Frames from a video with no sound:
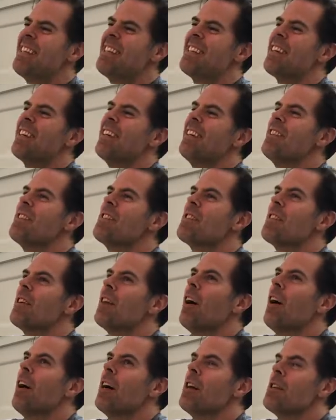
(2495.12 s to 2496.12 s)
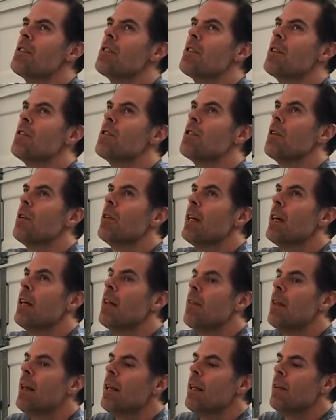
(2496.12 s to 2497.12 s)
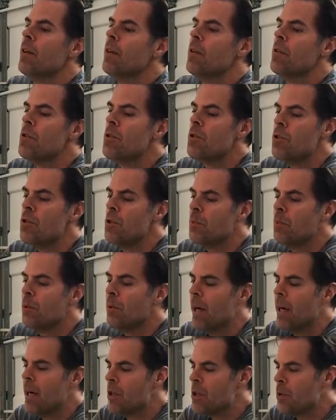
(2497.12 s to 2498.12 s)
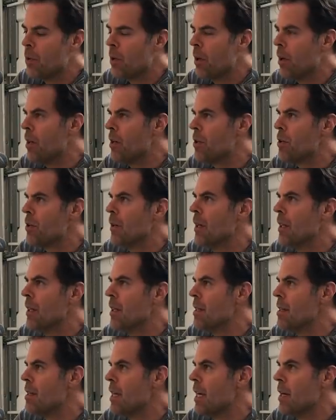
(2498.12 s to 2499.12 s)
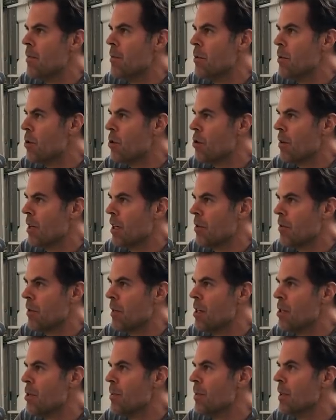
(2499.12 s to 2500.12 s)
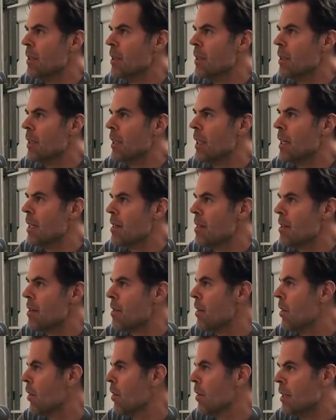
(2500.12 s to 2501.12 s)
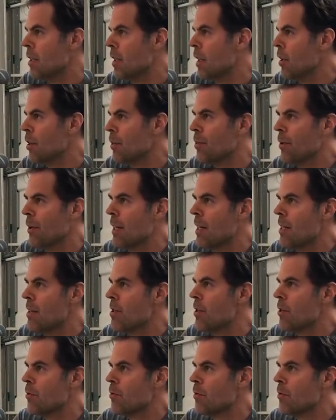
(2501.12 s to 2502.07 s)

so, so all right so, so that, then those two plants were also on the same nutrient regimen as all the other plants in the